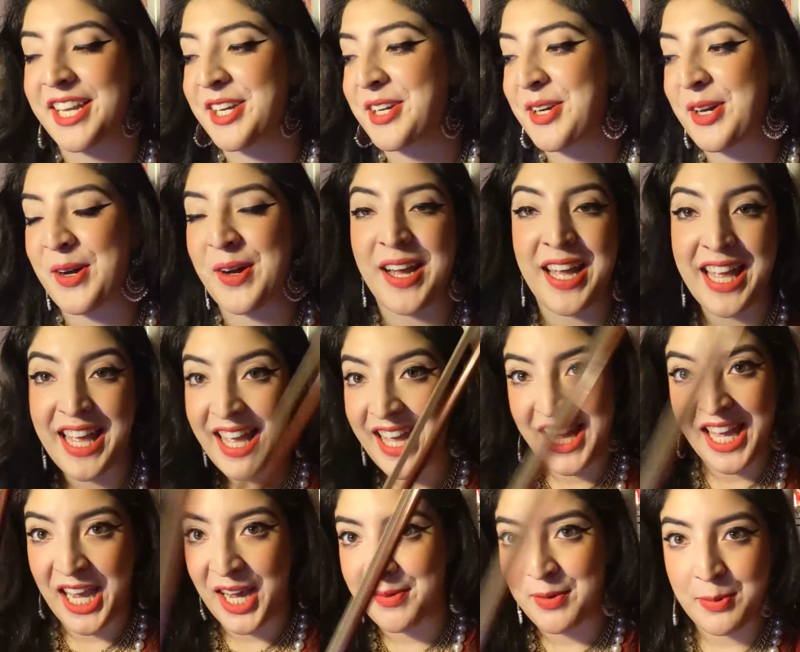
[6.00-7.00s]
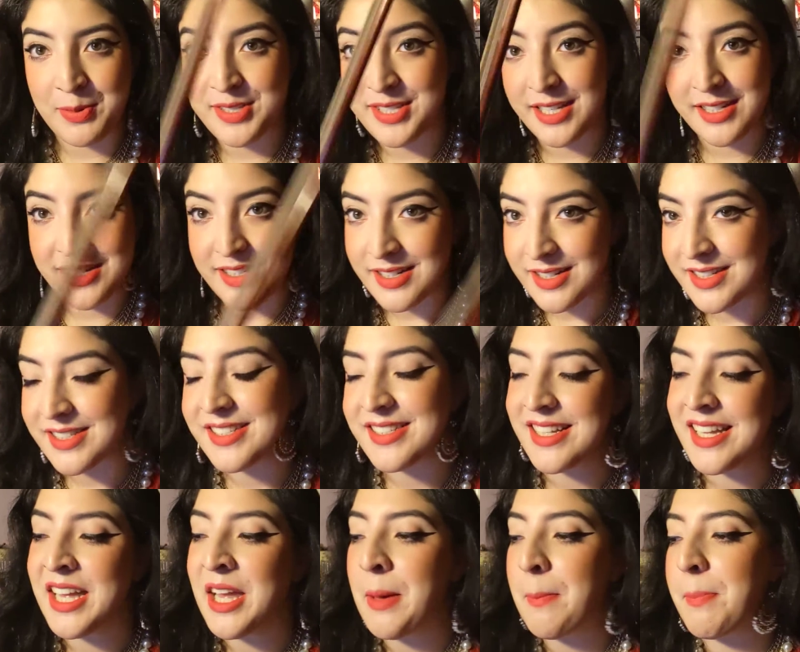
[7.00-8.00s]
I don't know. I'm always like,
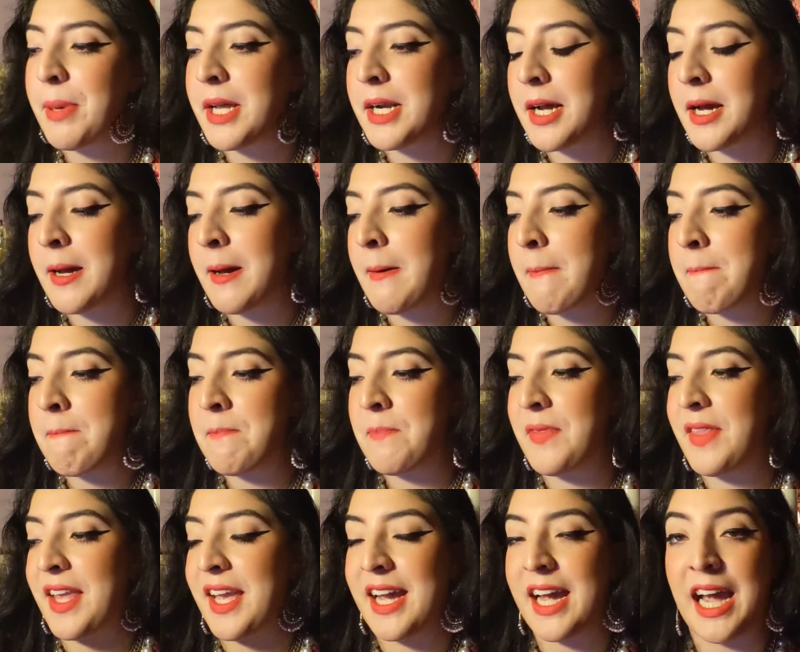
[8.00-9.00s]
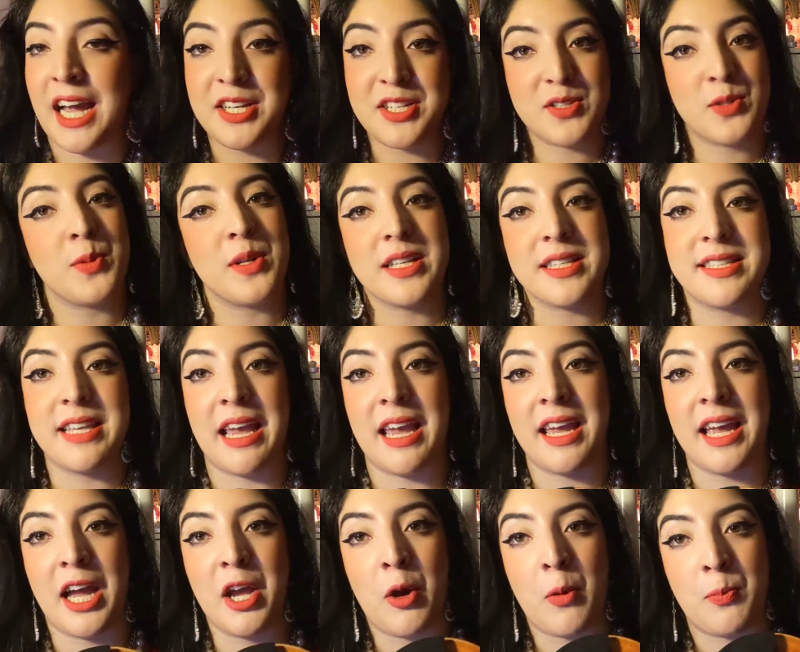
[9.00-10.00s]
But um, I just want to
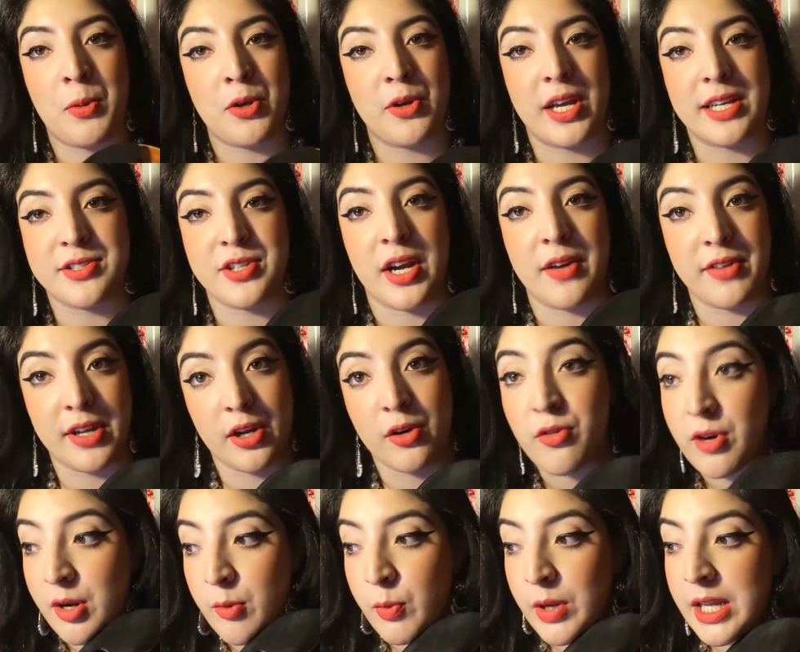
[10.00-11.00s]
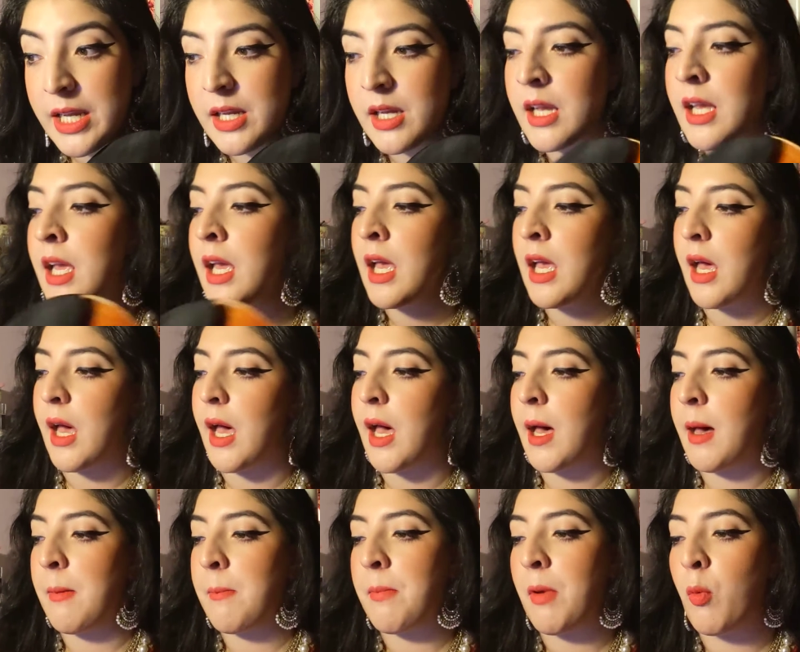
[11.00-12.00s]
say I hope you guys are having a great week.
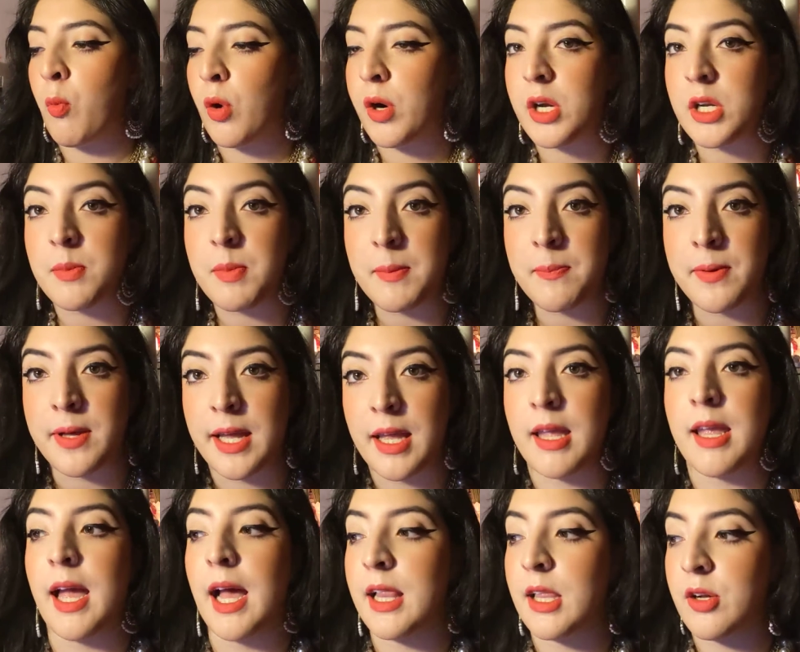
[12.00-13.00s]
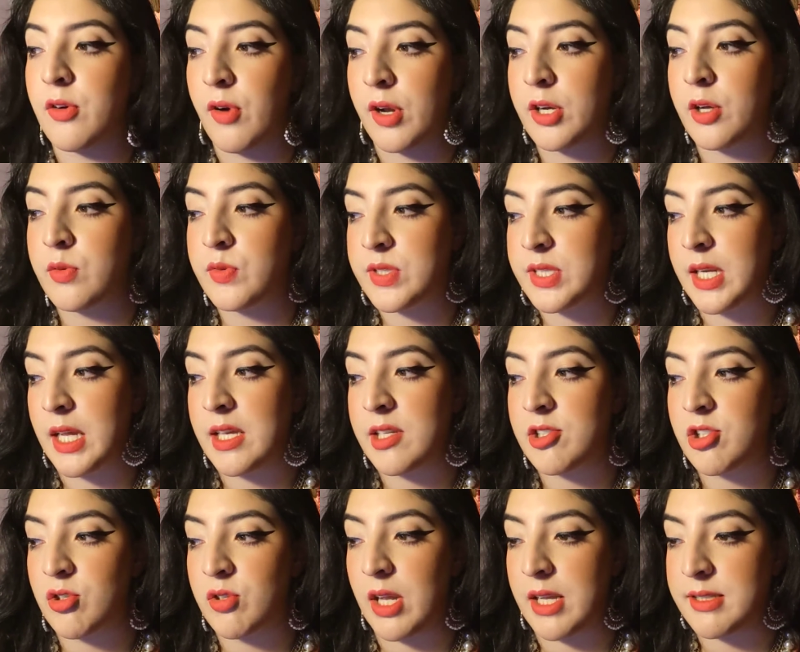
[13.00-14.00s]
Um, we're going to be playing Allegretto today,
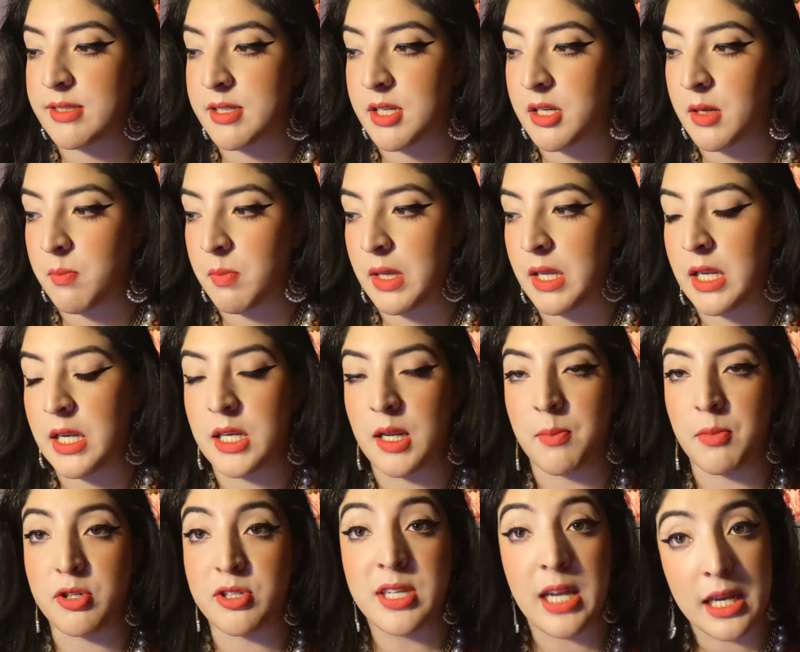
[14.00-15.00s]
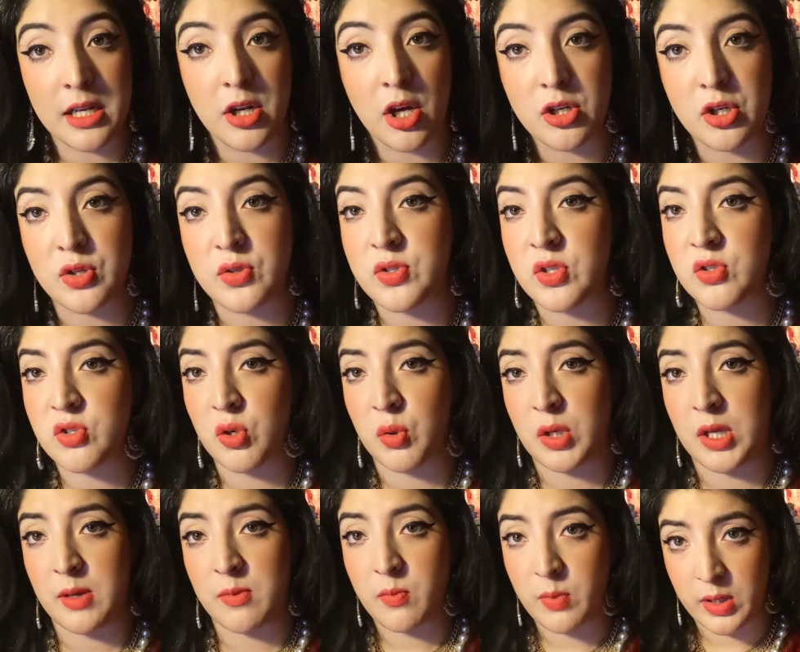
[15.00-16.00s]
so that's going to be number 10 on your
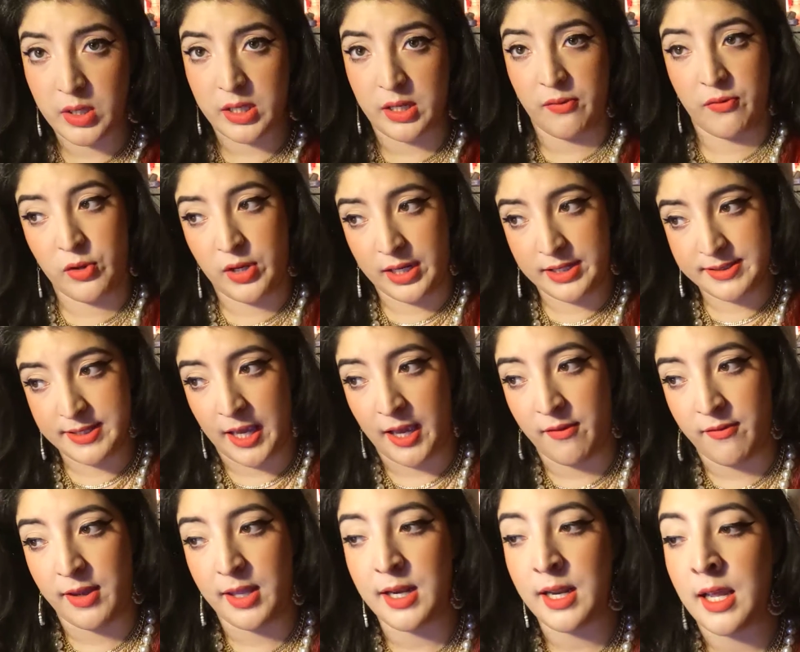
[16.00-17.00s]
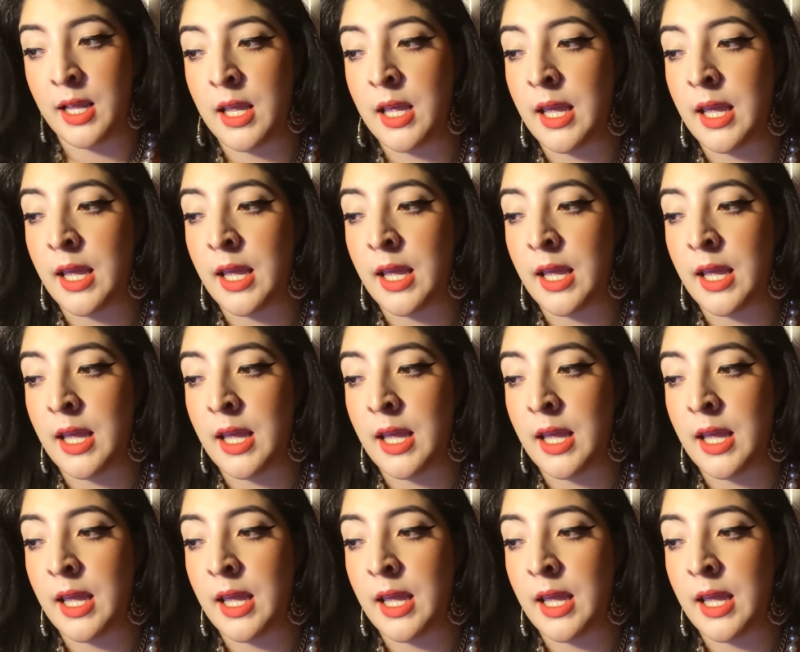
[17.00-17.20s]
Suzuki book if you guys have it.